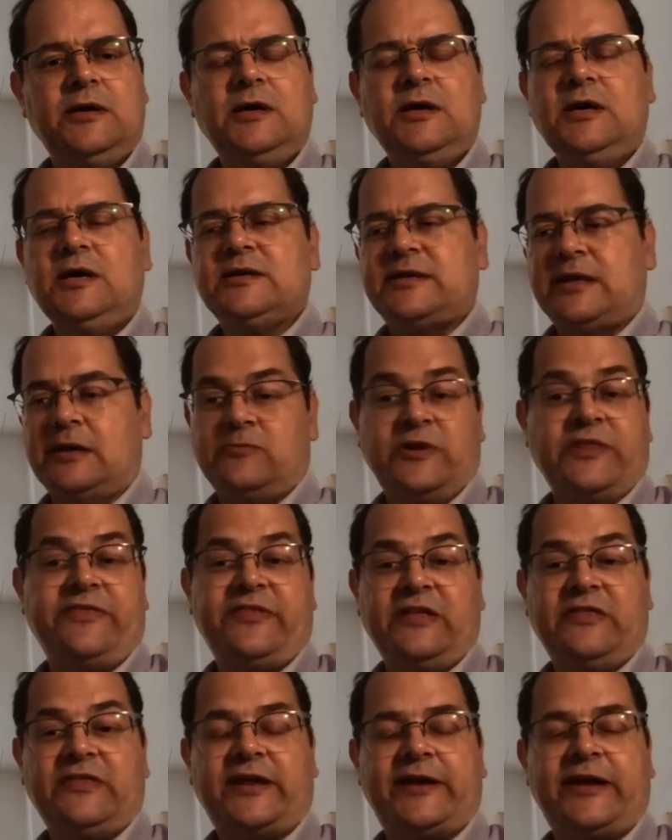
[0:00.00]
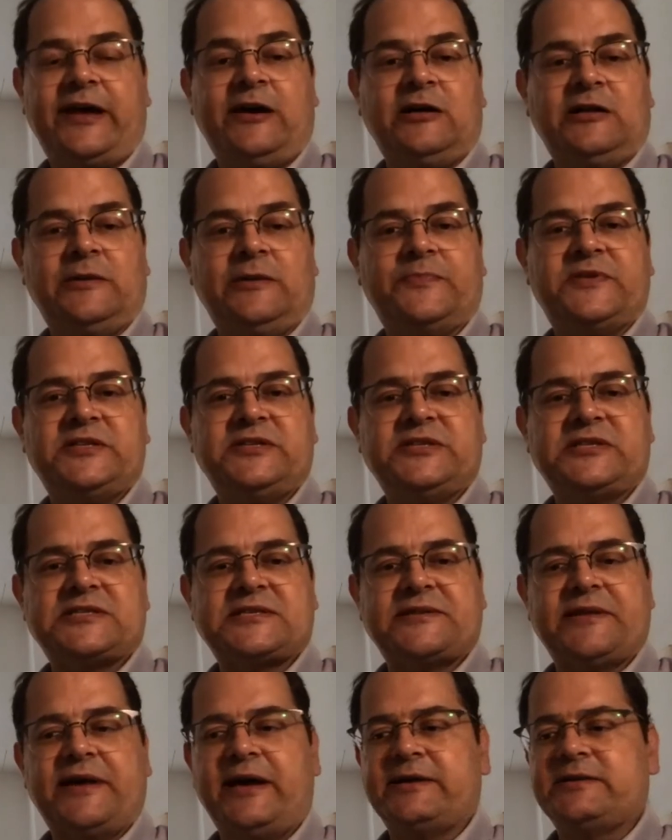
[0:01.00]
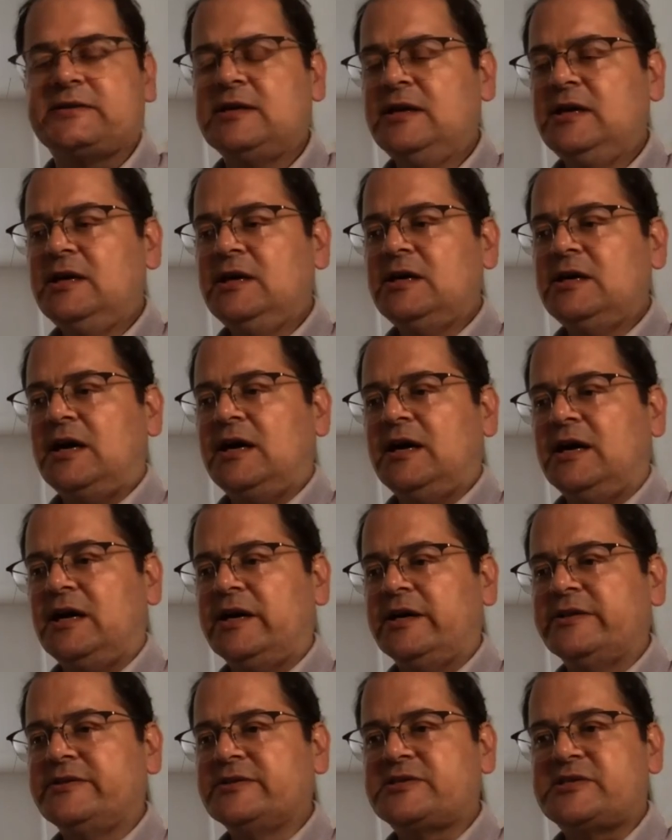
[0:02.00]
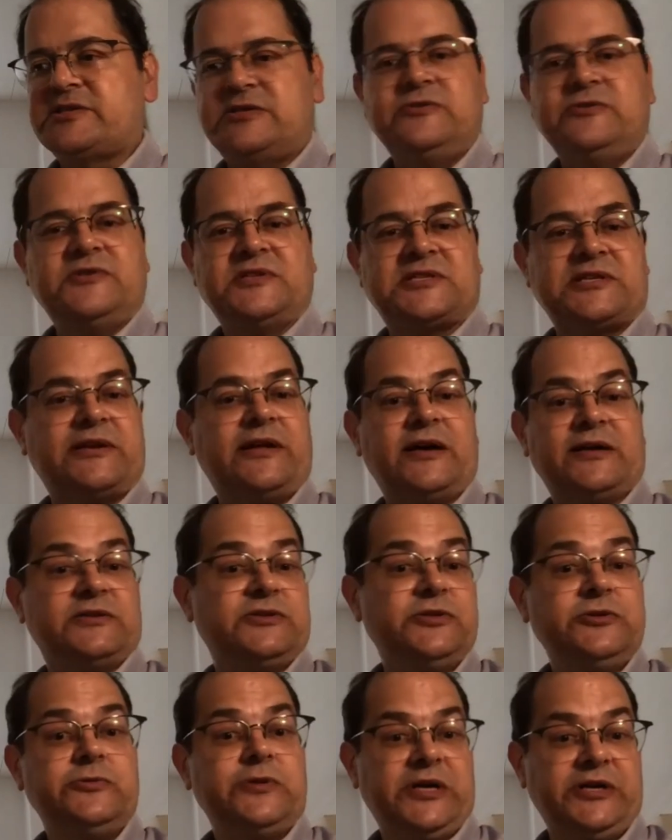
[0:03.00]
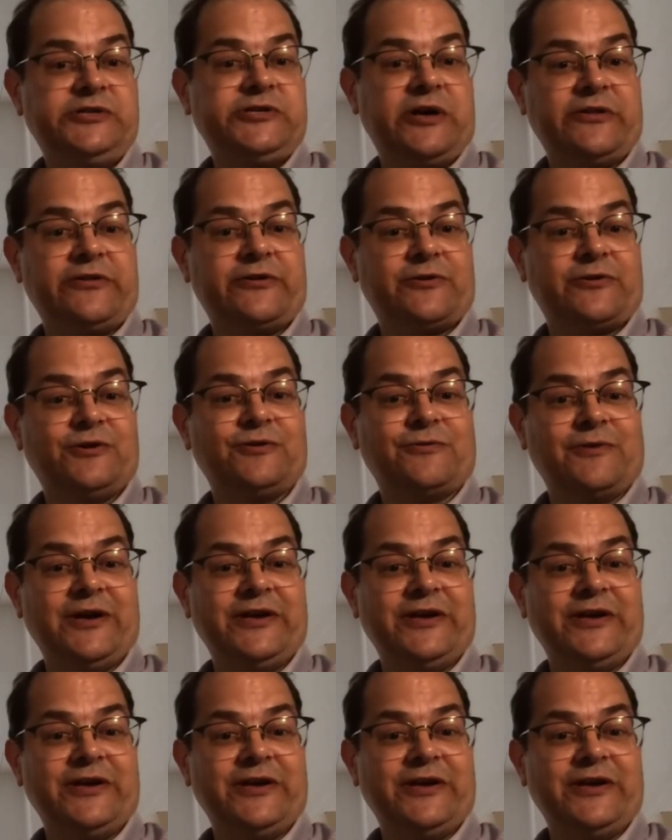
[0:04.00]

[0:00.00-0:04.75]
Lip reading: Now, one thing that helped is that the students and I knew each other already.